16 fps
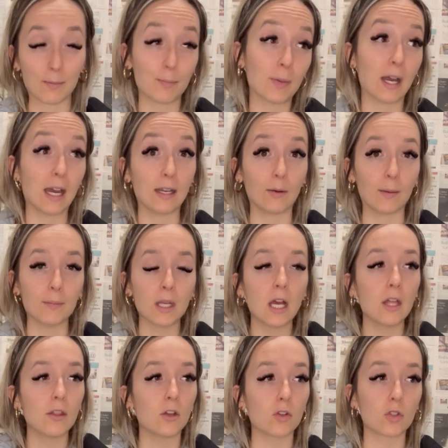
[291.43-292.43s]
But anyway,
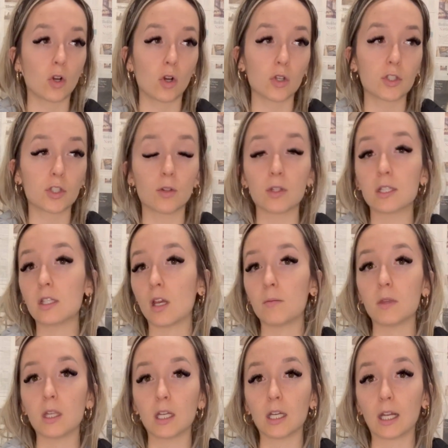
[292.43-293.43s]
there's also the same
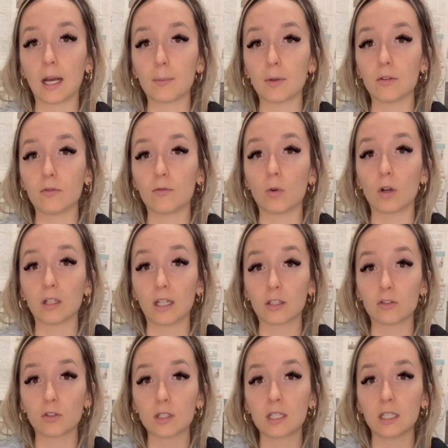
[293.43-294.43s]
thing can happen for
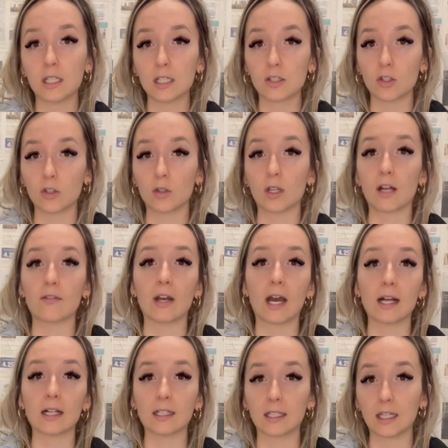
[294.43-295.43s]
electricity. So you can have it
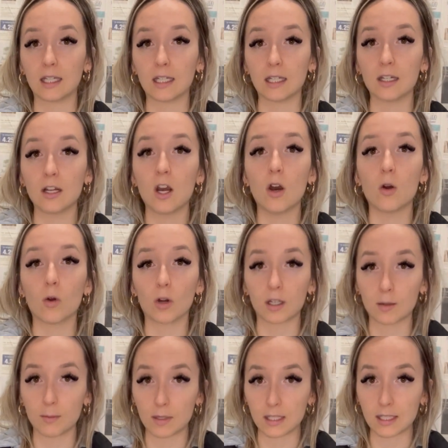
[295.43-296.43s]
allocated or it can
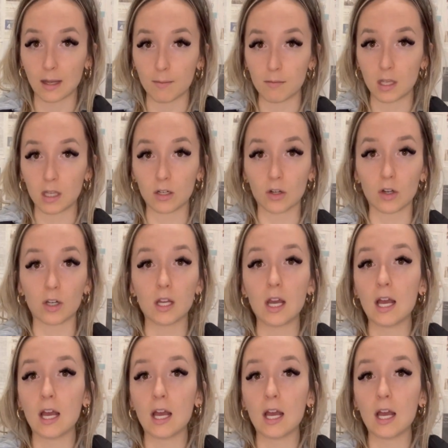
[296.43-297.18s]
be sub-metered.